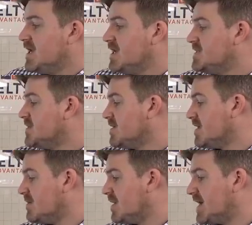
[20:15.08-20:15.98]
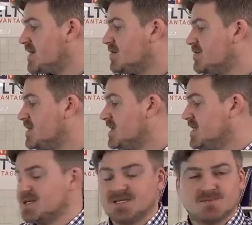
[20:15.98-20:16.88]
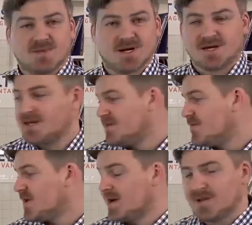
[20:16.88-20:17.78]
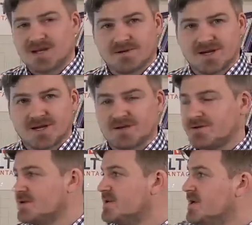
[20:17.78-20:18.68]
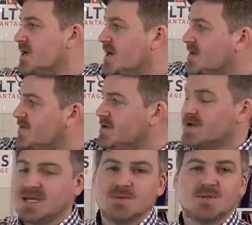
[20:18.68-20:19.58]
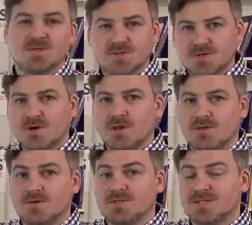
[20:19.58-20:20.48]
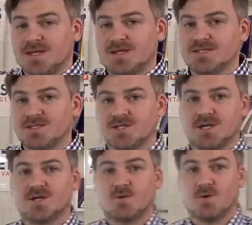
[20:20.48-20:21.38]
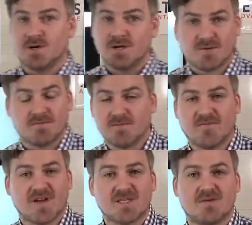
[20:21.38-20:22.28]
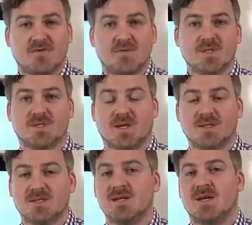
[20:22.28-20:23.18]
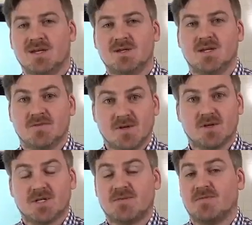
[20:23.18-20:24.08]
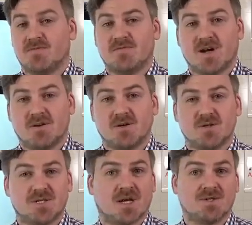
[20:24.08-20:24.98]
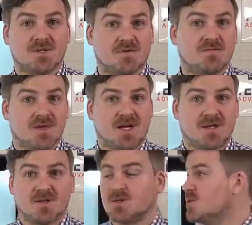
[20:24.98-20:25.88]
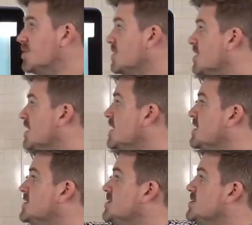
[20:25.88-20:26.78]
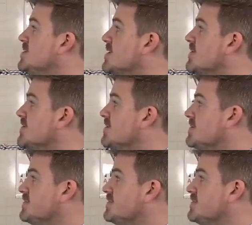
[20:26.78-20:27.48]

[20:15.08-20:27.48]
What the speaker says: Is my grammar accurate? Is my vocabulary accurate? And if you're able to do all of those things and check your work and fix a few mistakes, then you're giving yourself a very good chance of getting the score that you deserve.